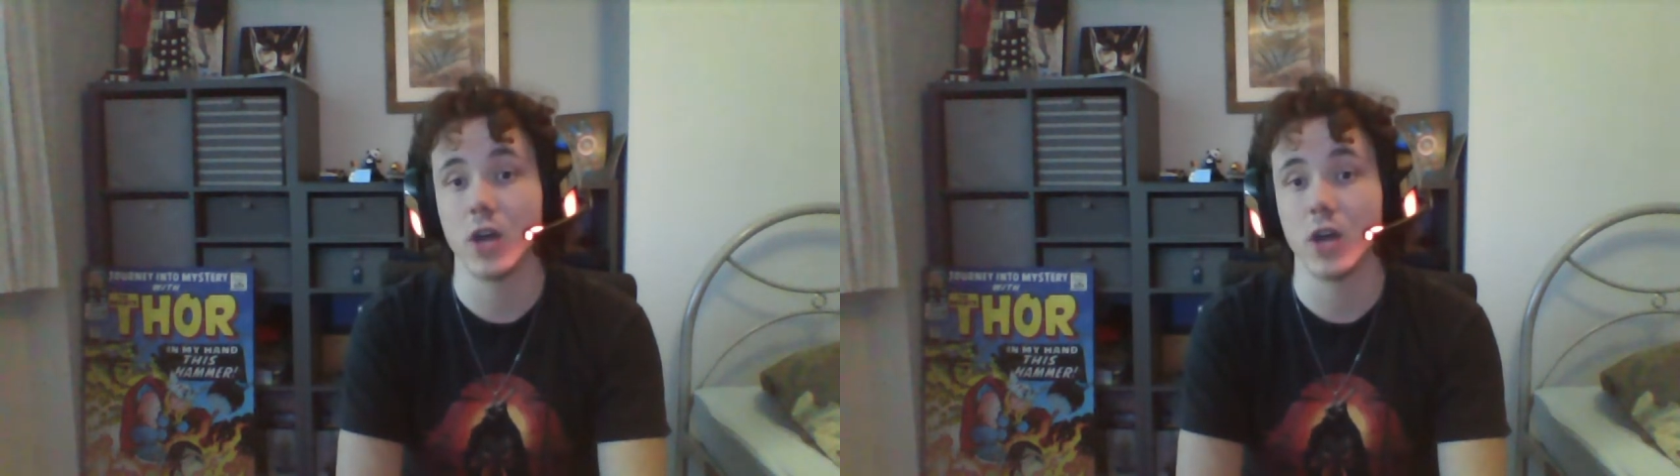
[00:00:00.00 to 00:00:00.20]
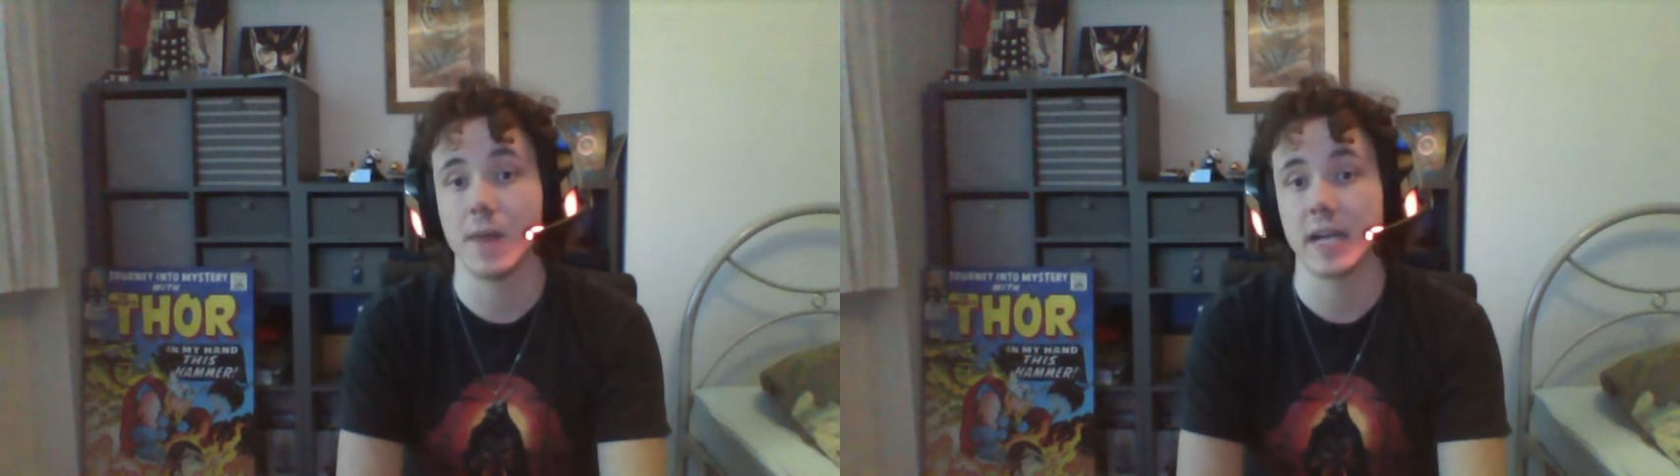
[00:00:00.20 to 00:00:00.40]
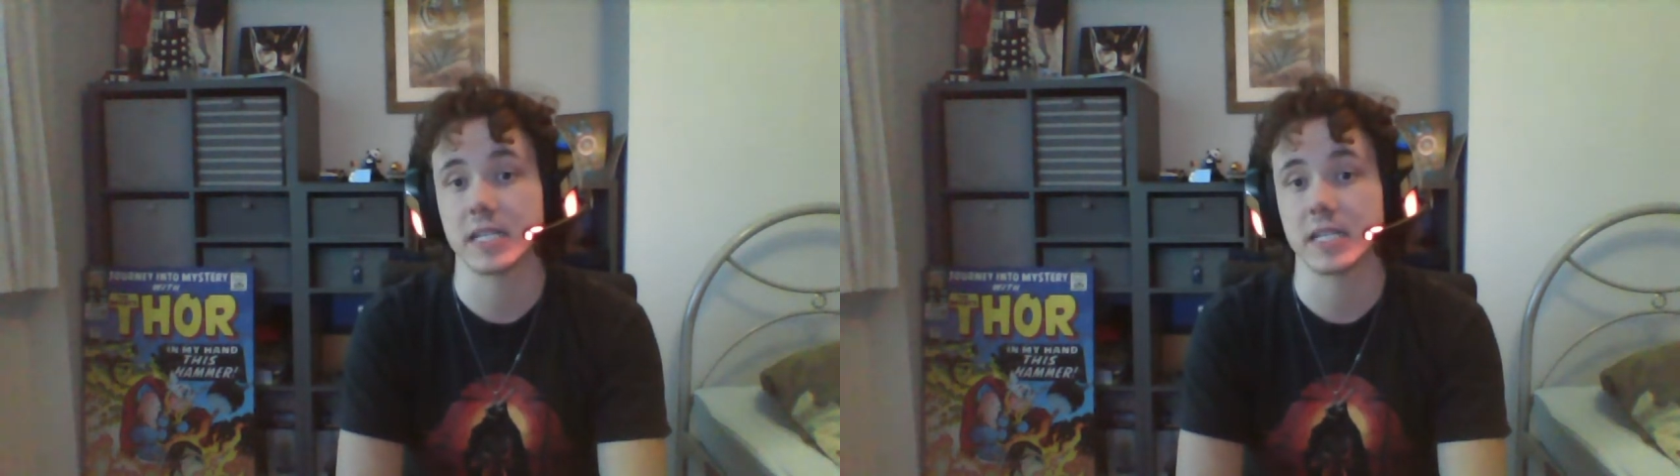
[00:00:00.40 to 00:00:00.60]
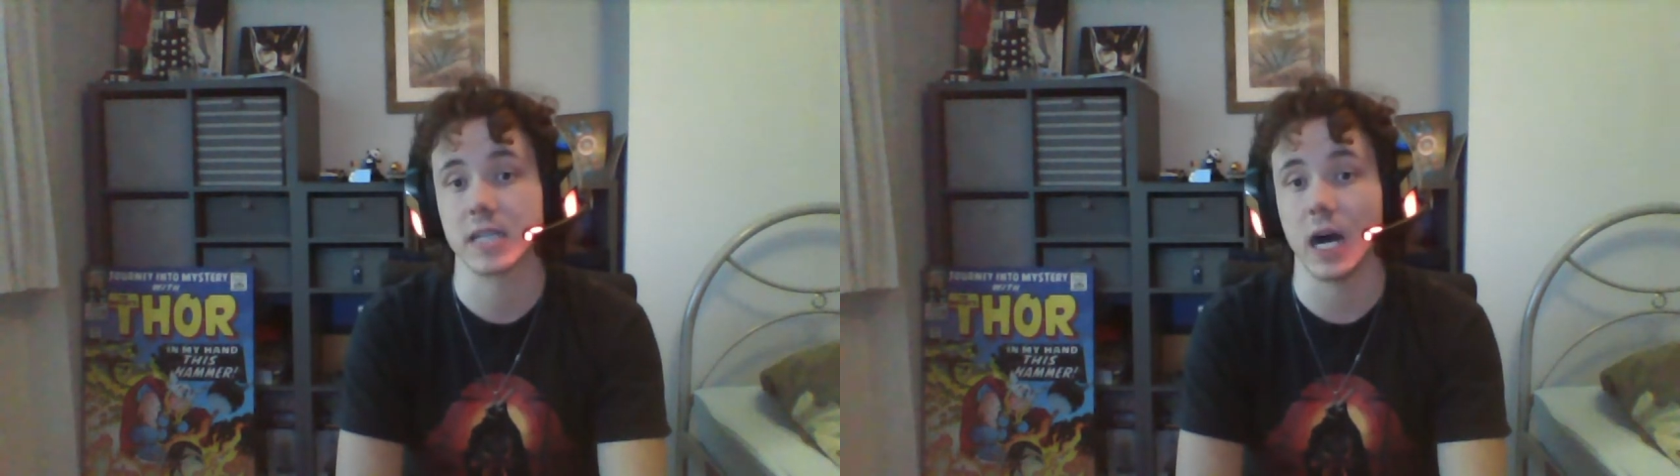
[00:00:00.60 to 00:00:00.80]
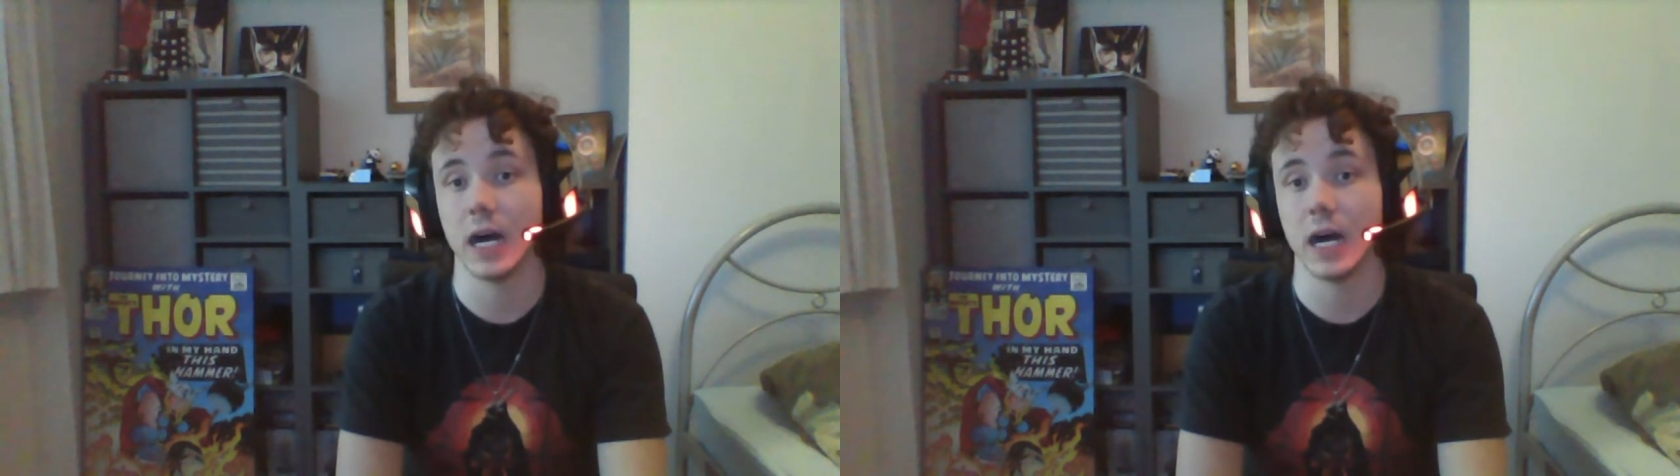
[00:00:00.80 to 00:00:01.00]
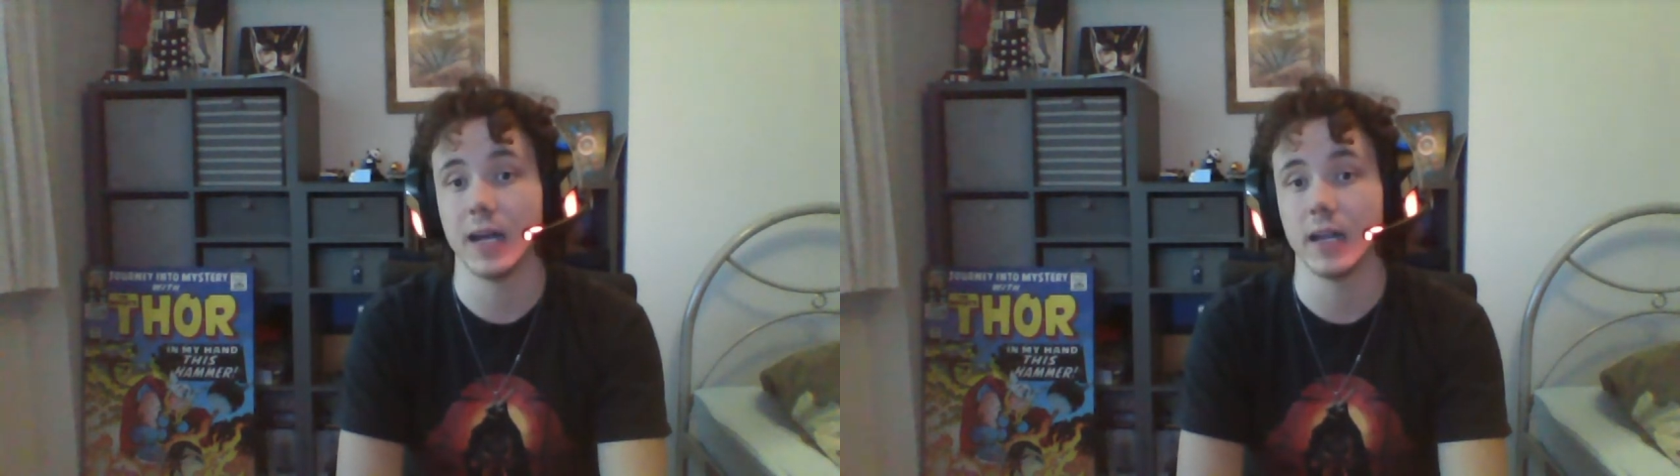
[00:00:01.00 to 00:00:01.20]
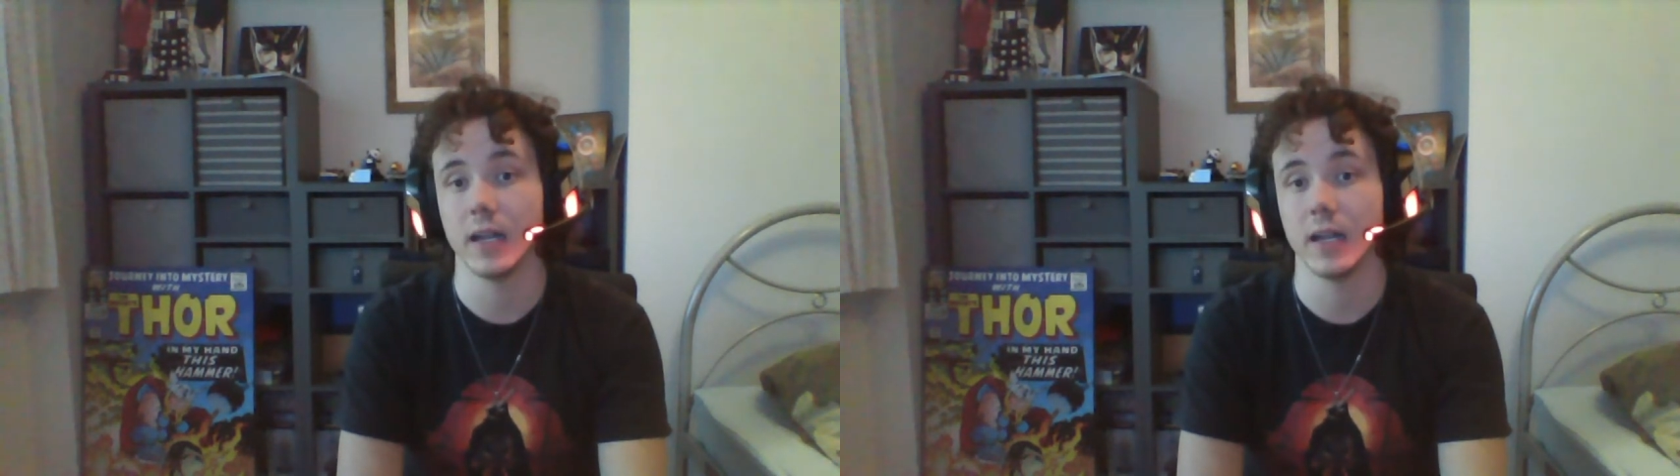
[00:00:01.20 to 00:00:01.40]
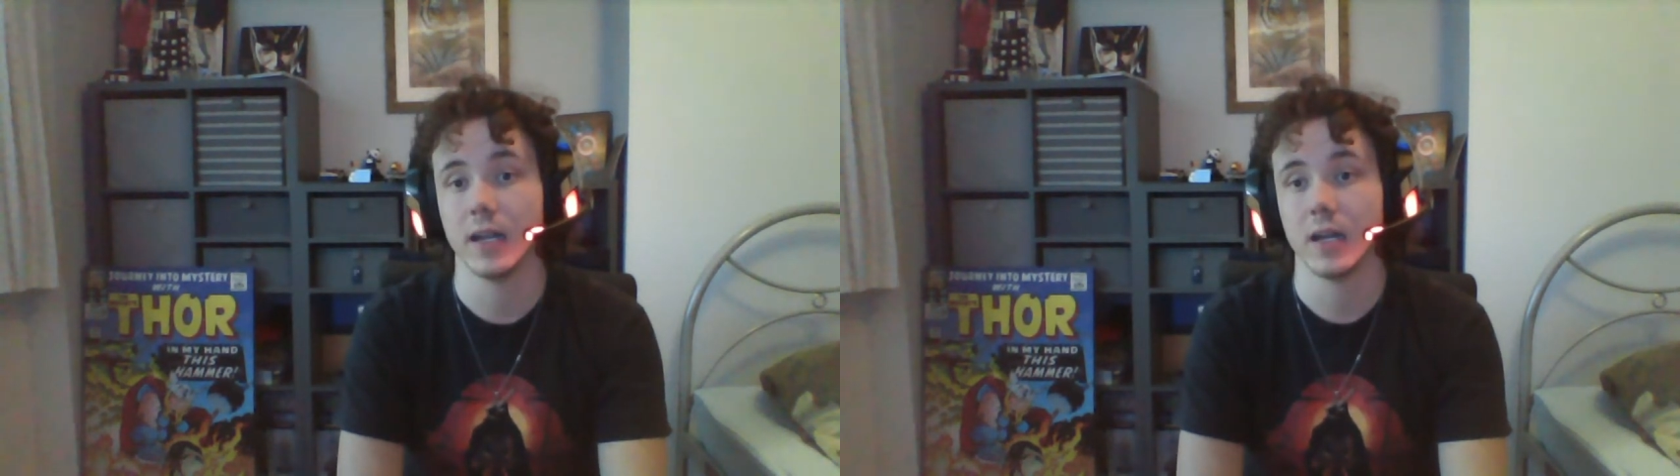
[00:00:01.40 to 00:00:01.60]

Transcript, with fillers: No Man's Sky